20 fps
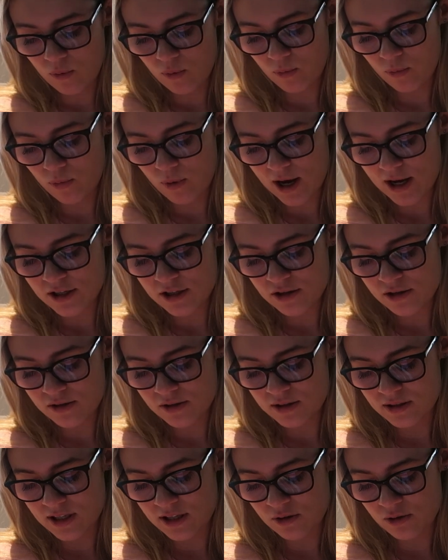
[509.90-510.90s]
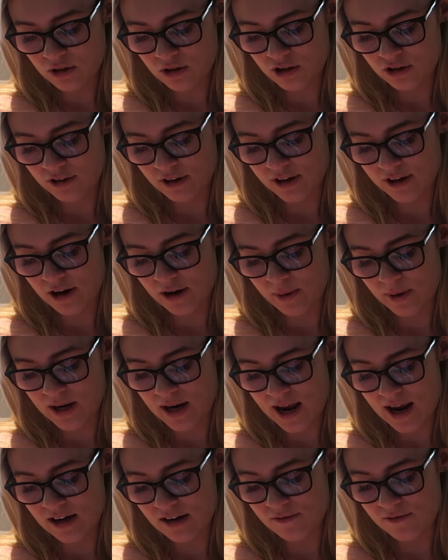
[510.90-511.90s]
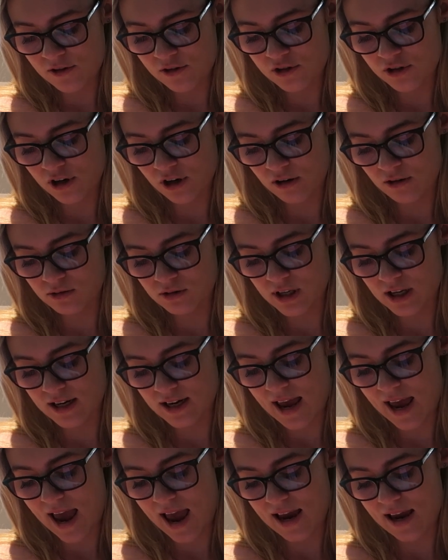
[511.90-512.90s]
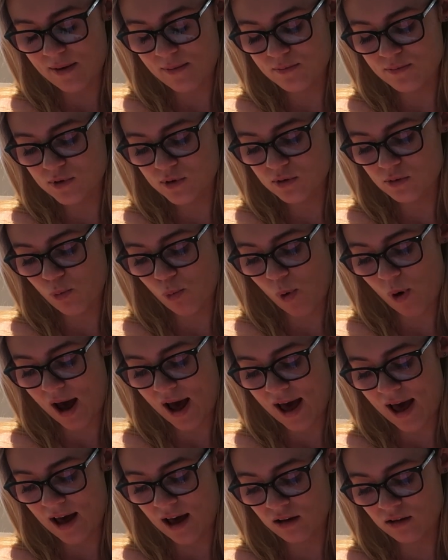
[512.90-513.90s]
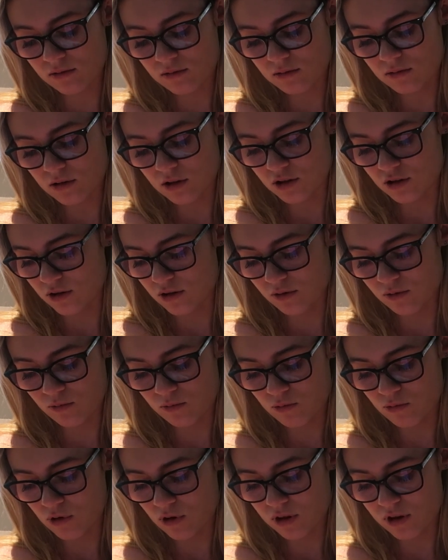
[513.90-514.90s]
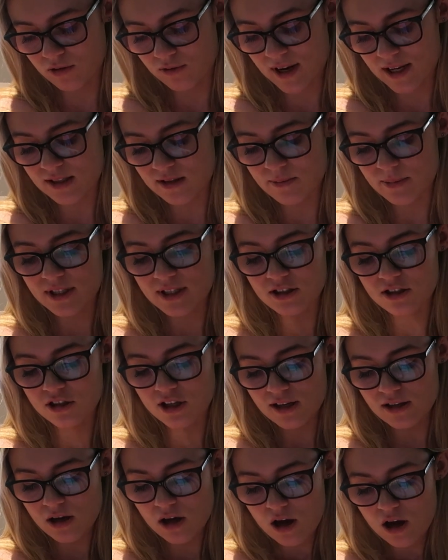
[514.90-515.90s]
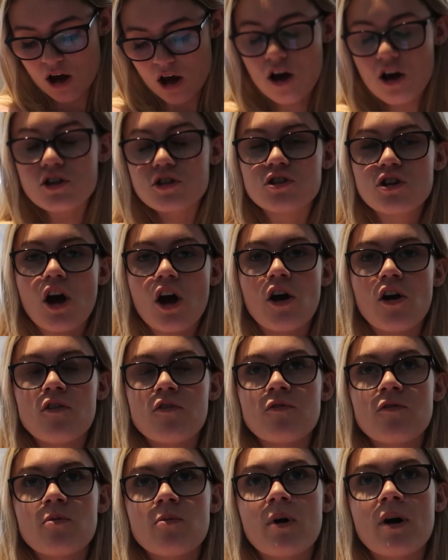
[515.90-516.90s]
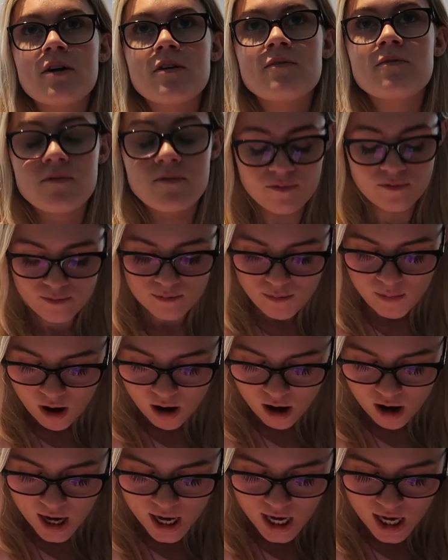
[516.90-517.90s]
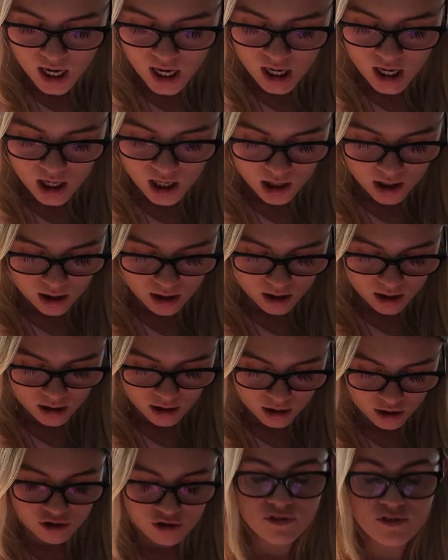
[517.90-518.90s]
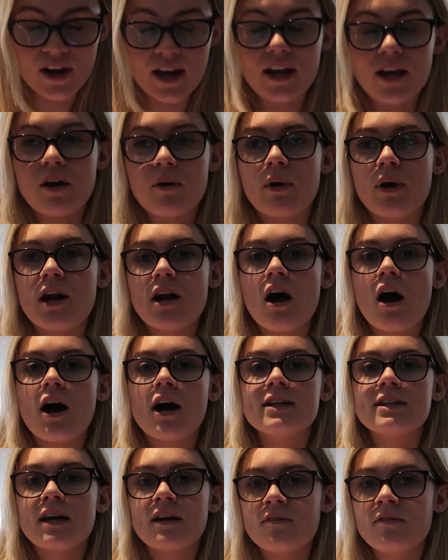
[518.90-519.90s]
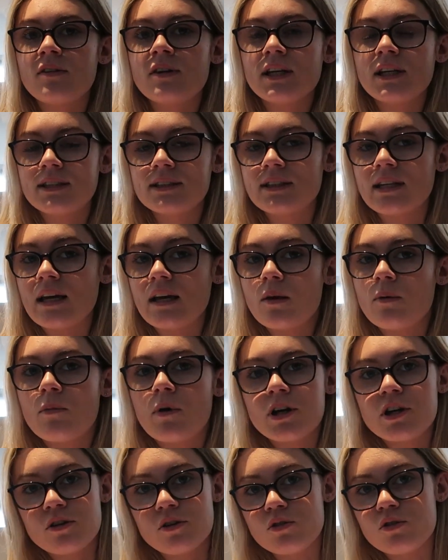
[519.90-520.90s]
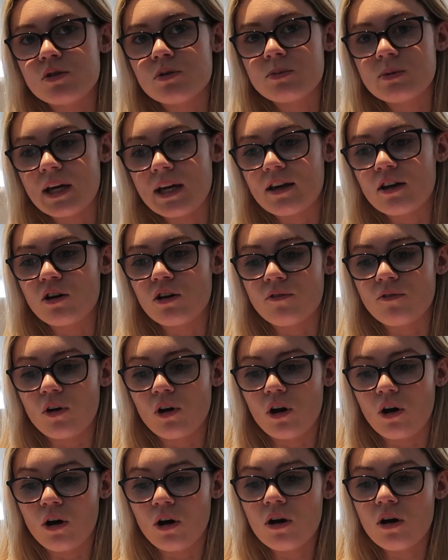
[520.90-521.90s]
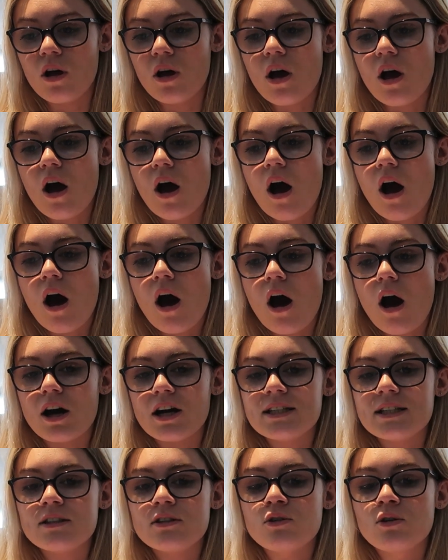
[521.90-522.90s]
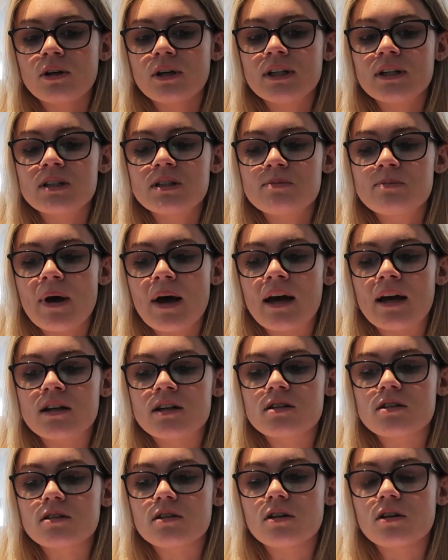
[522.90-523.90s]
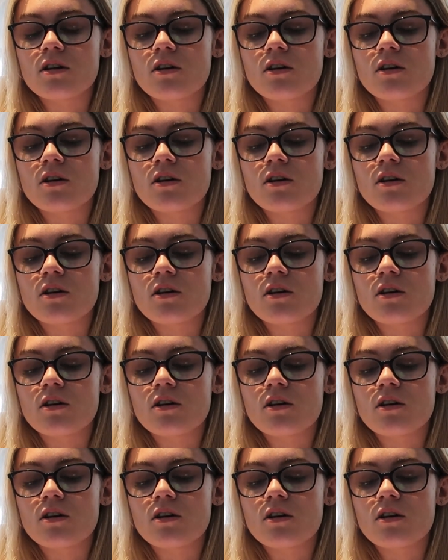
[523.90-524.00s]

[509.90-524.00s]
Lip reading: Where do you see your career going? Any future goals and aims? Where, I don't know what the rest of the message said. So for my career going, I definitely see my YouTube taking off a lot. I did not expect,